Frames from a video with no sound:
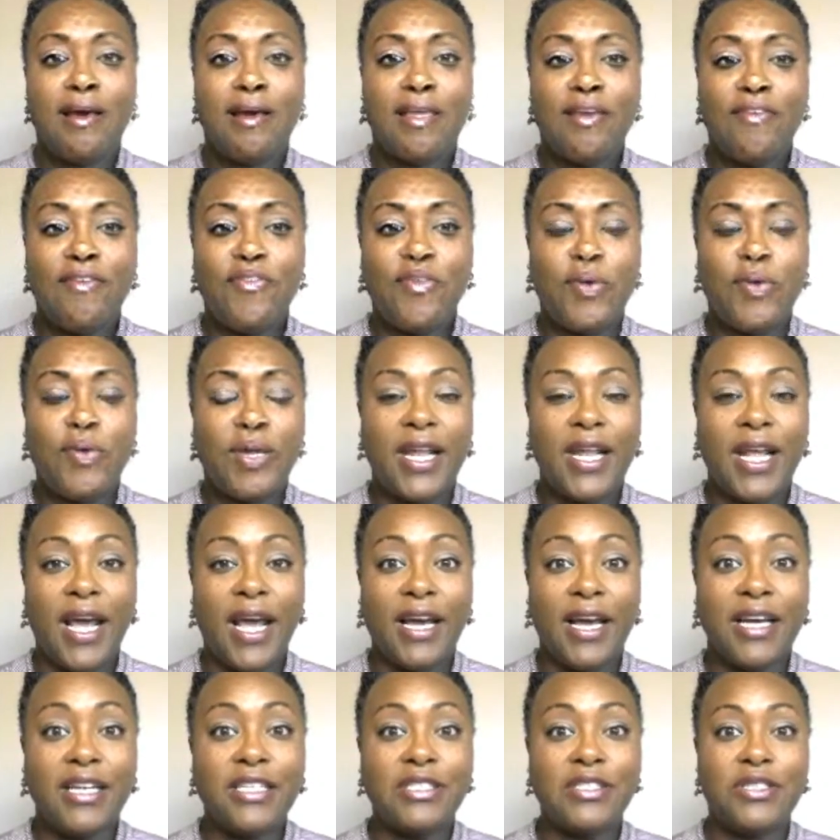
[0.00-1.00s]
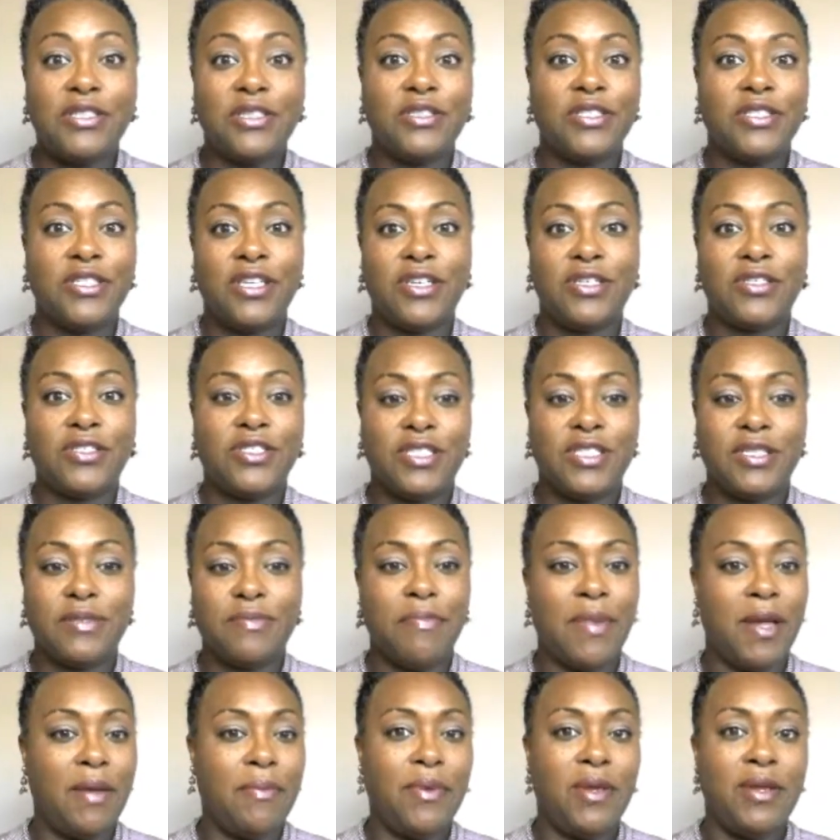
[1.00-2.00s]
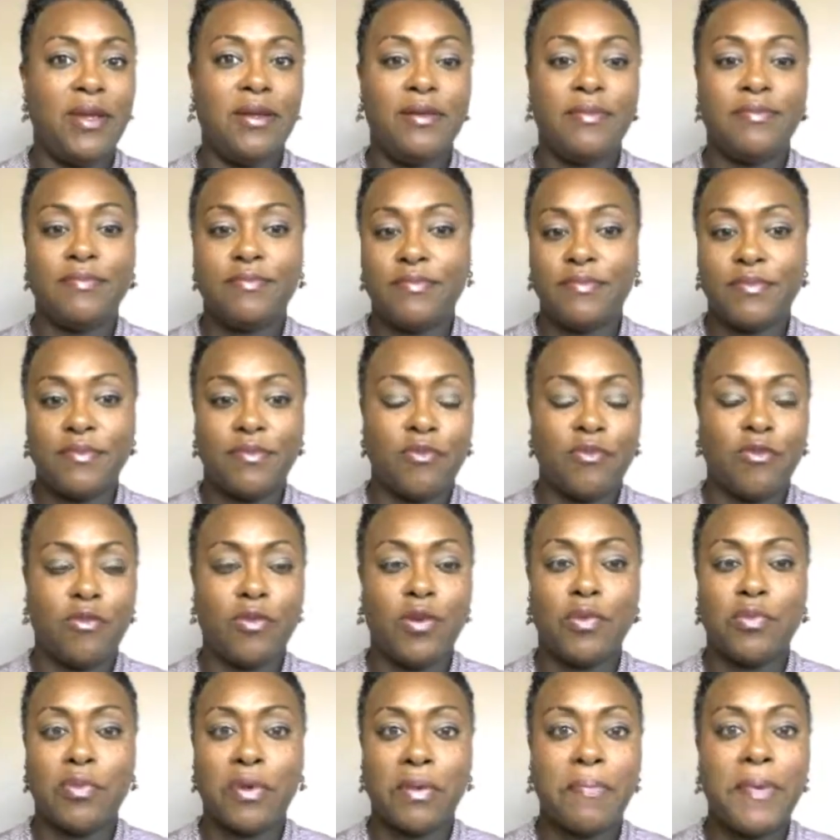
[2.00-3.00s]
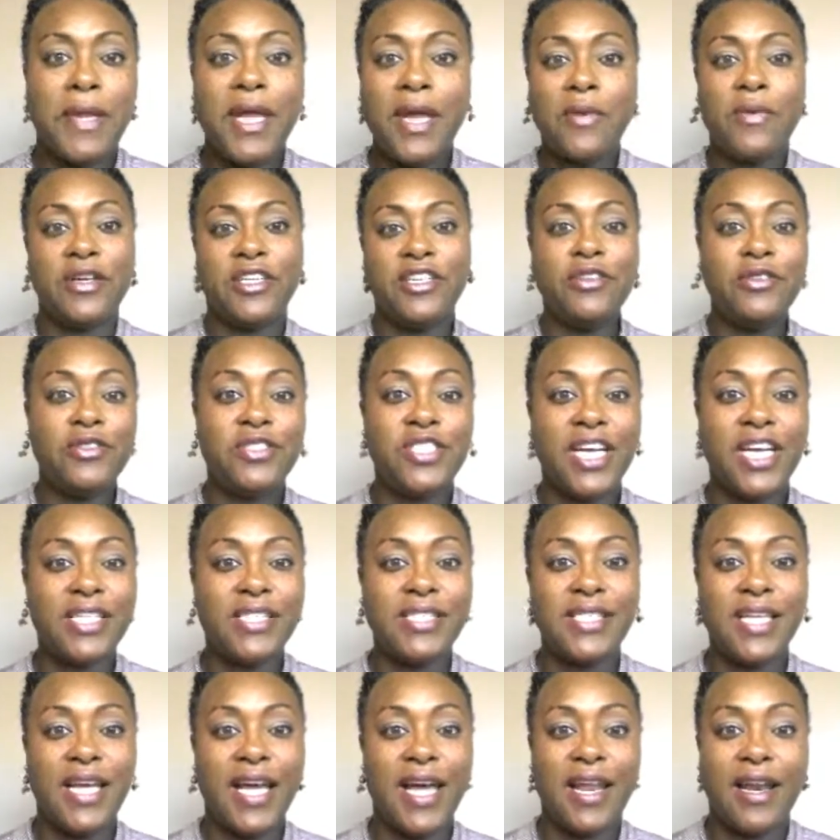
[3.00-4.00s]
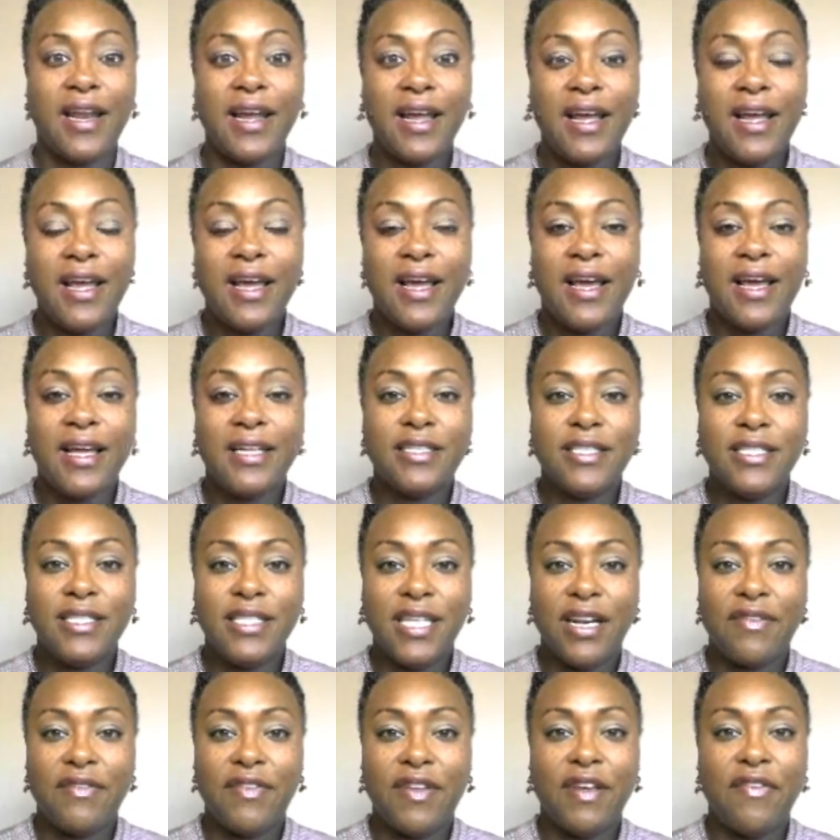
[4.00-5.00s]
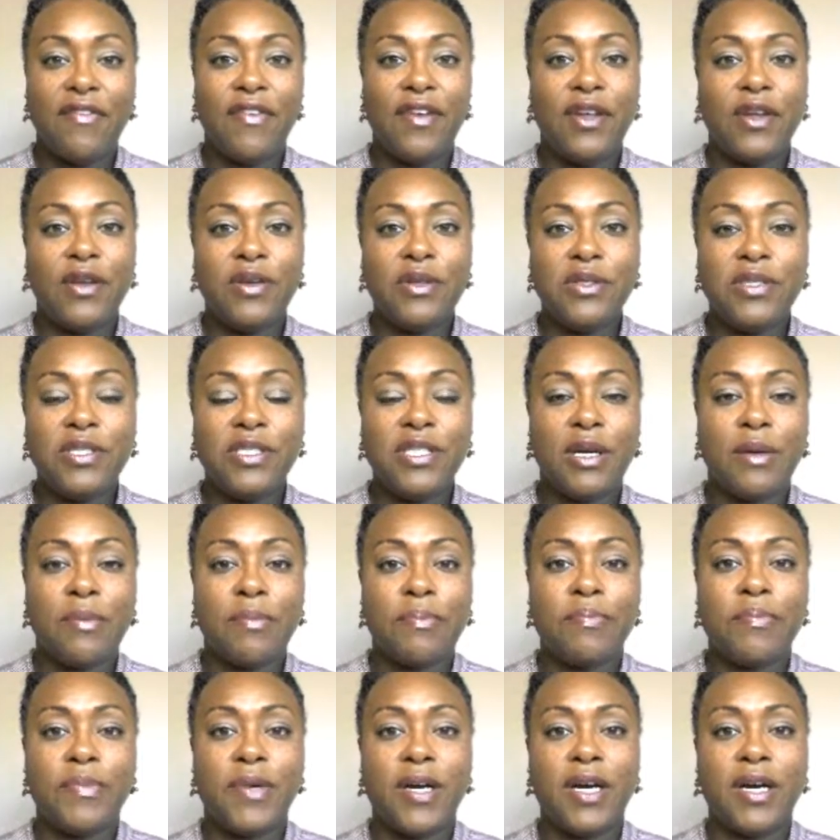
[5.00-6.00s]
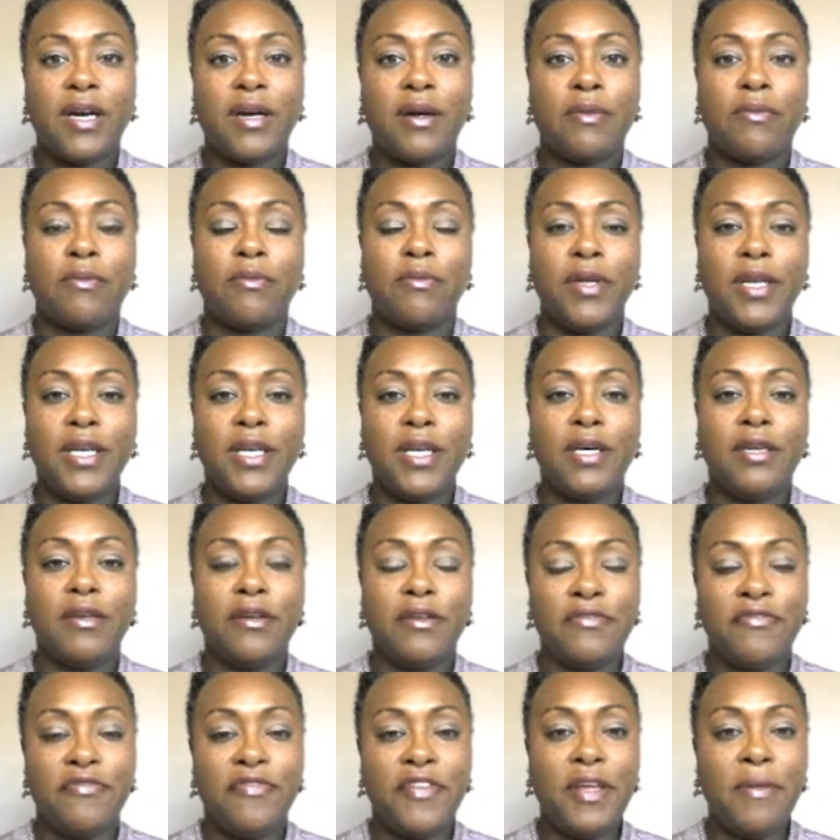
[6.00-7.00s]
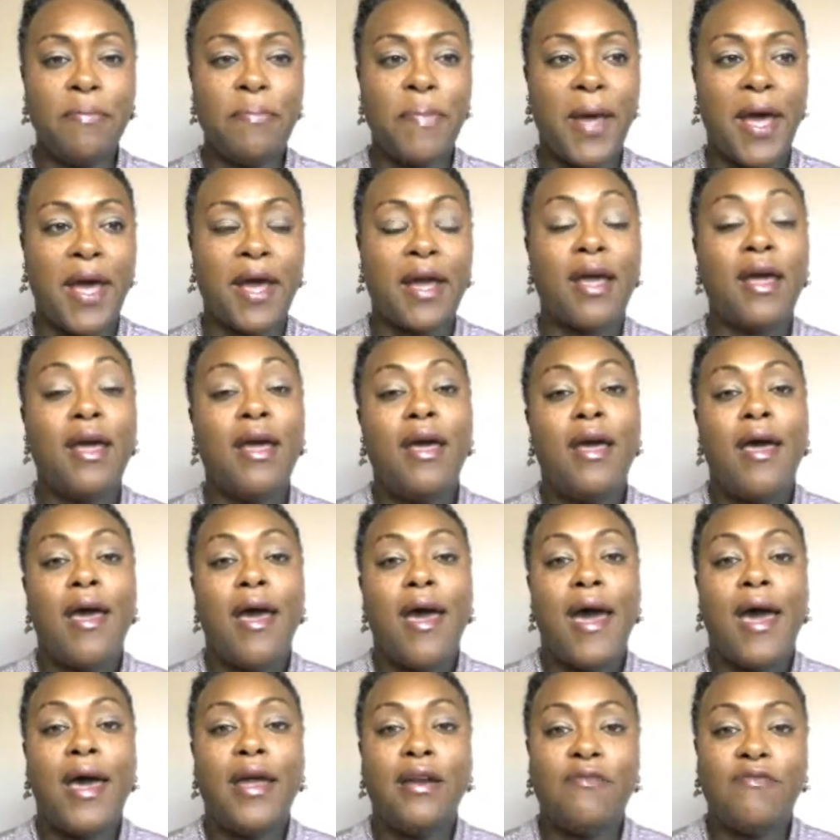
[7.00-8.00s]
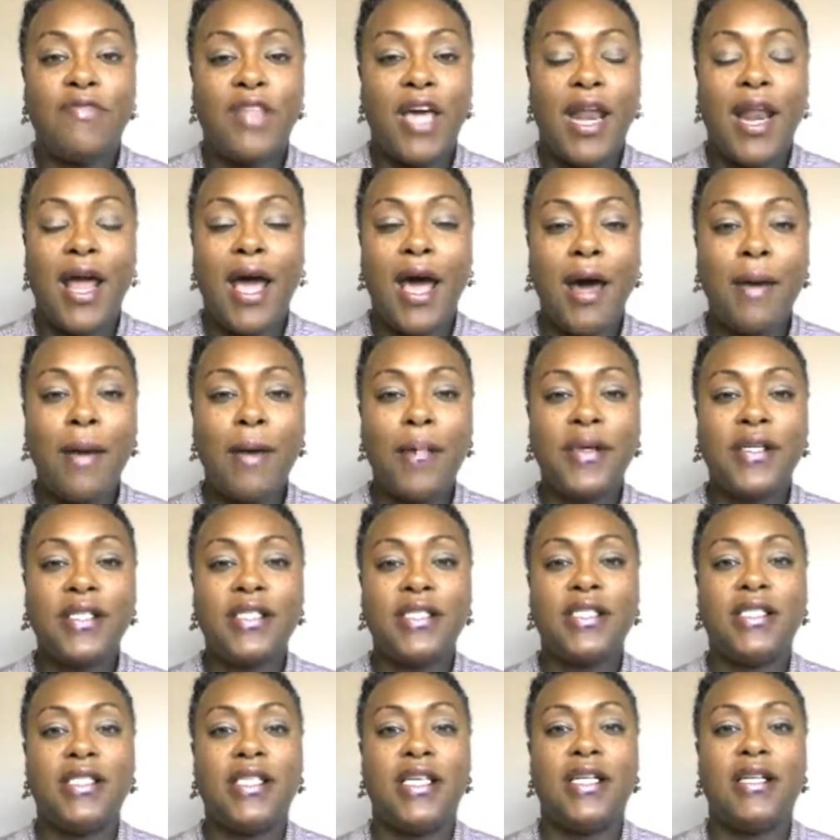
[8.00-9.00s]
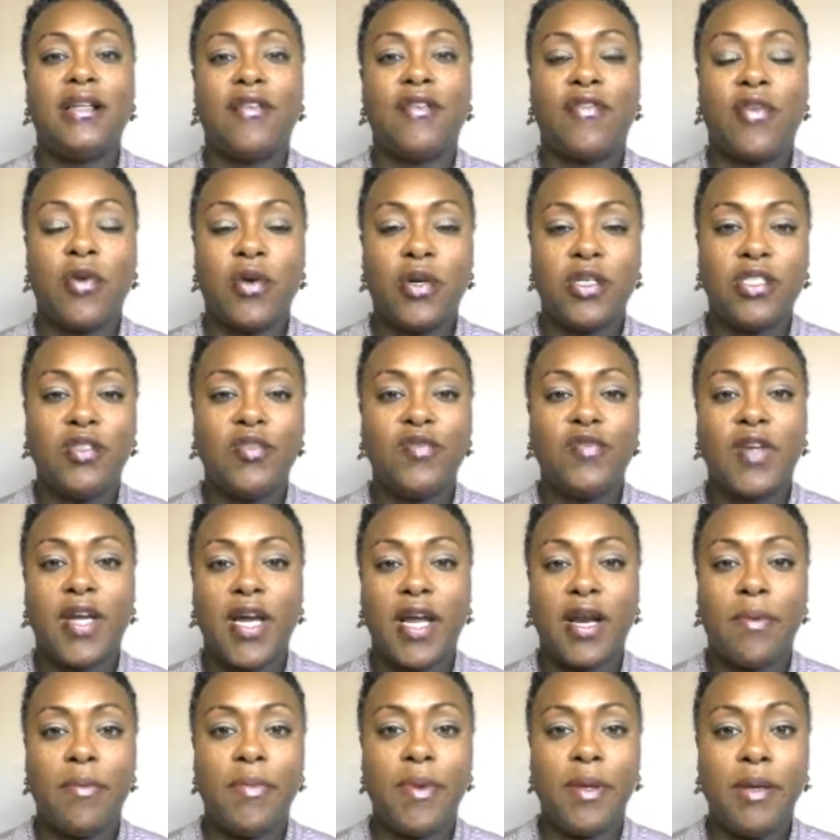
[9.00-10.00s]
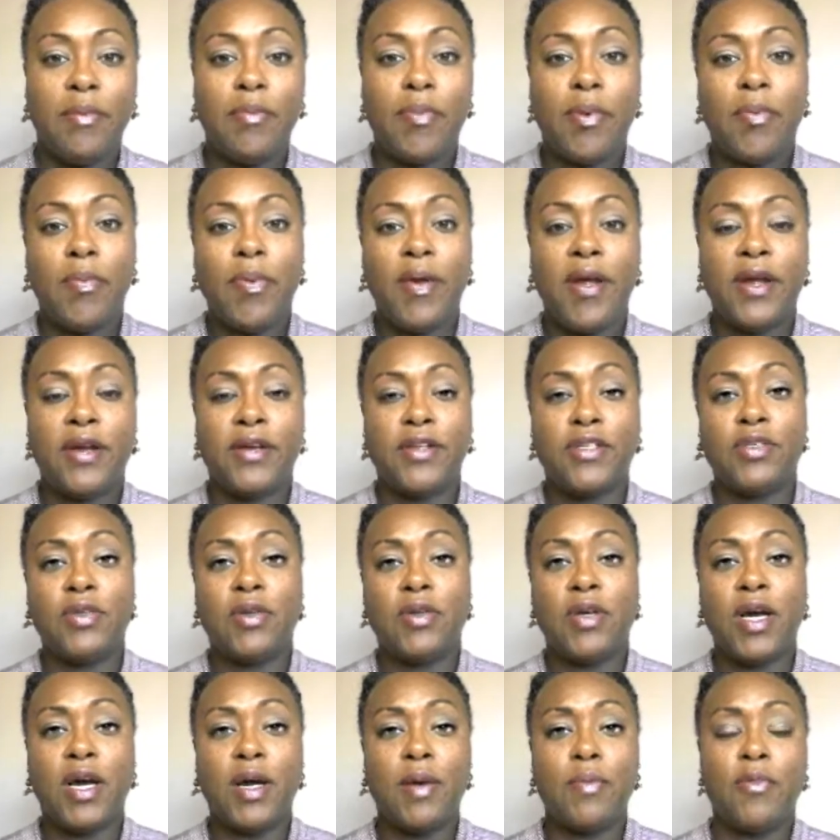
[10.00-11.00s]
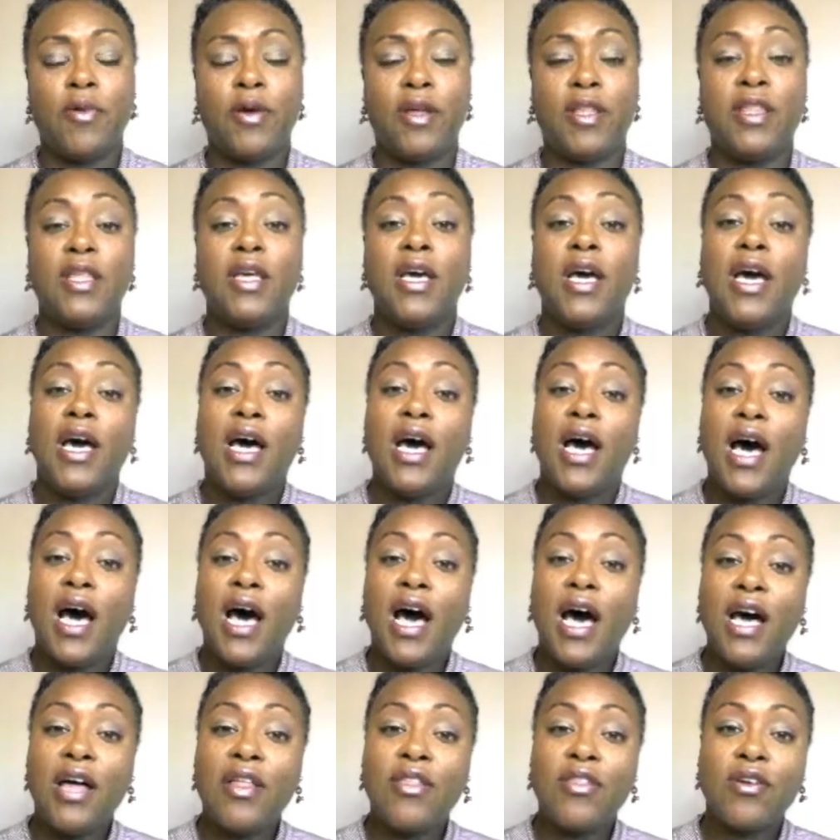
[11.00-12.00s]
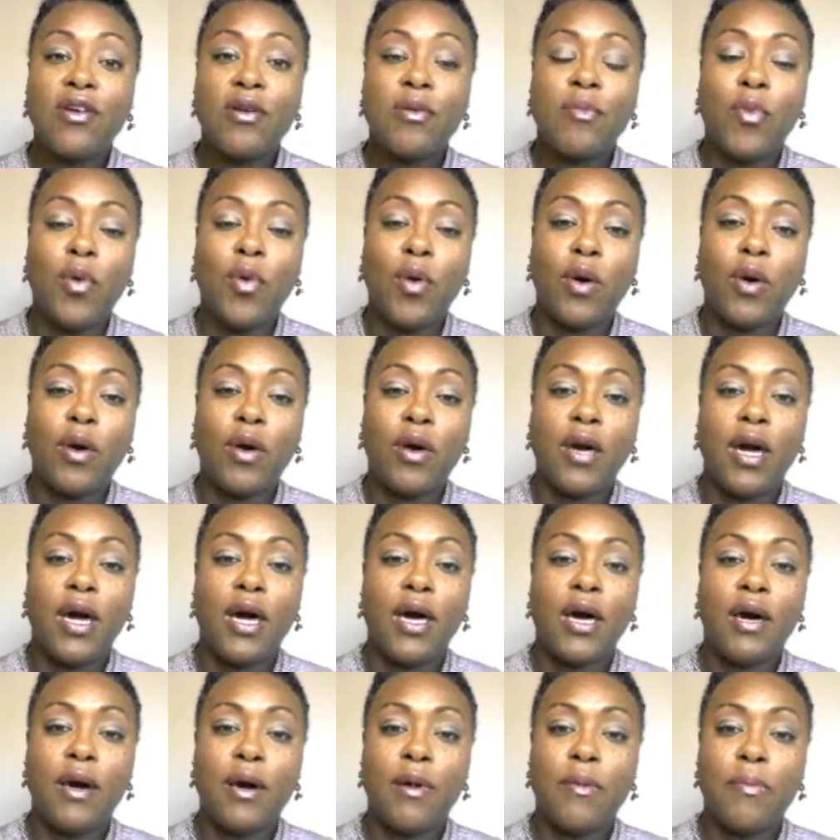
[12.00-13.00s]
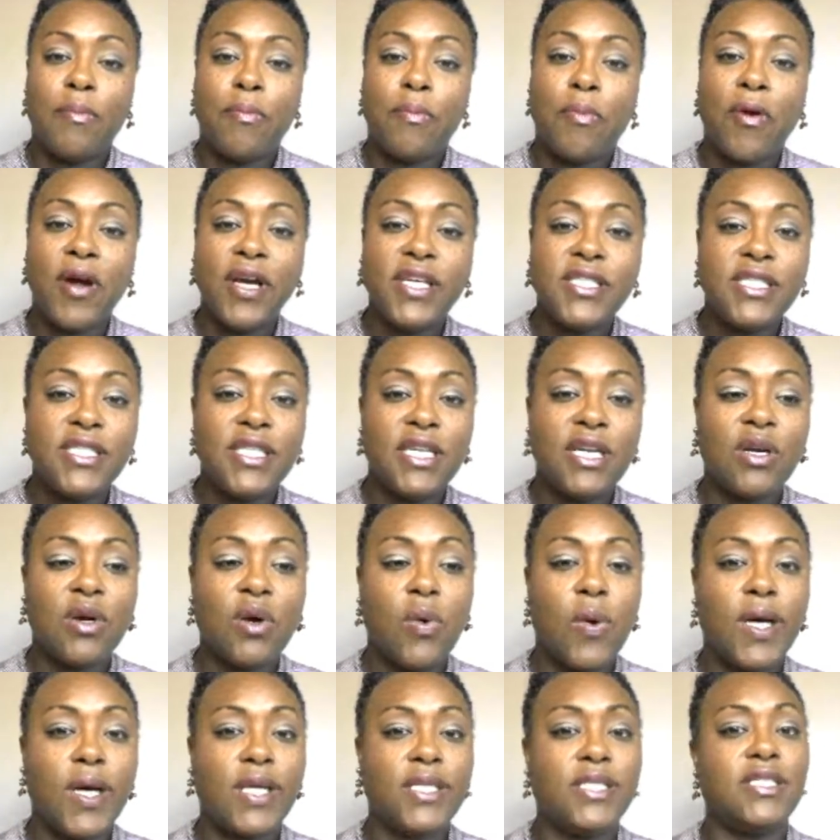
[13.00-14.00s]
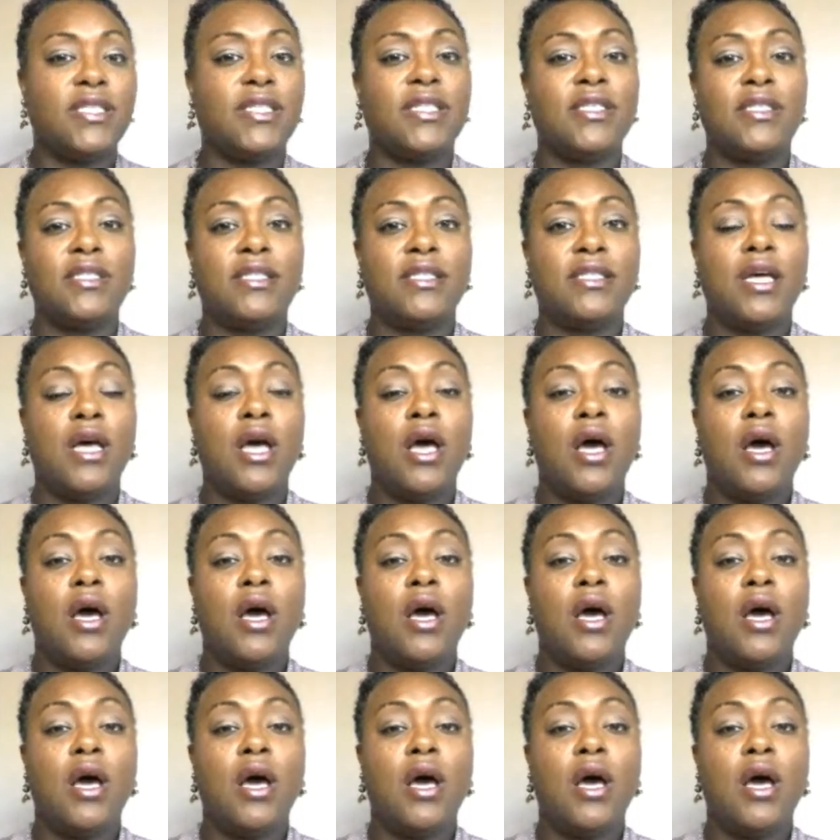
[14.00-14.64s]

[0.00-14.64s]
give you any answers. They'll just will repeat what you just said instead of giving you some really good feedback. And if that happens, then of course you've got to be prepared to come with other more pressing questions,